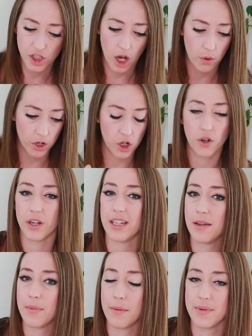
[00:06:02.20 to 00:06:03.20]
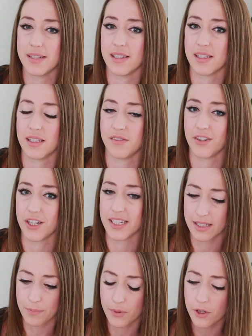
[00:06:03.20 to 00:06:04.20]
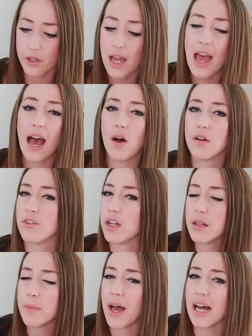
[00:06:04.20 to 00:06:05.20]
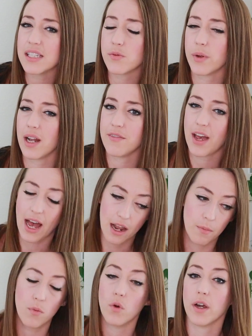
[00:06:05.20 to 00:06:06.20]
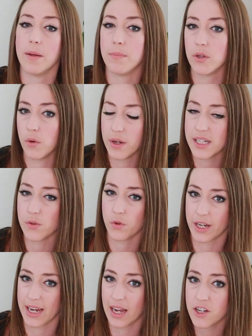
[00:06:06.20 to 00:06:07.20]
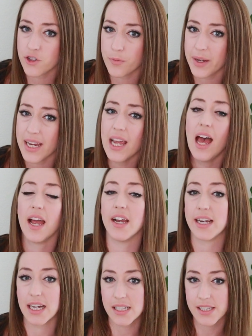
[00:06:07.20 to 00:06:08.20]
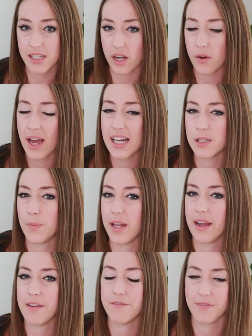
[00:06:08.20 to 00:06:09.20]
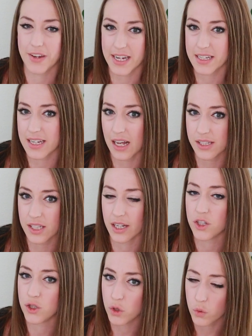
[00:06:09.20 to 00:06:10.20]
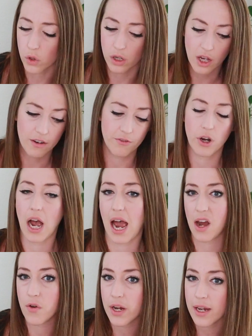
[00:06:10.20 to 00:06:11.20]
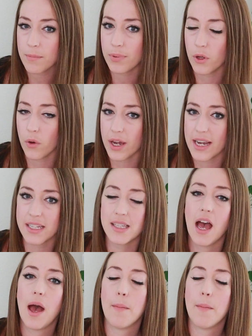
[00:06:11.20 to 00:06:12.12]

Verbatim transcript: So currently my business is very simple. However, in the past when I've had more employees working under me, Gusto has been a fantastic tool for hiring employees,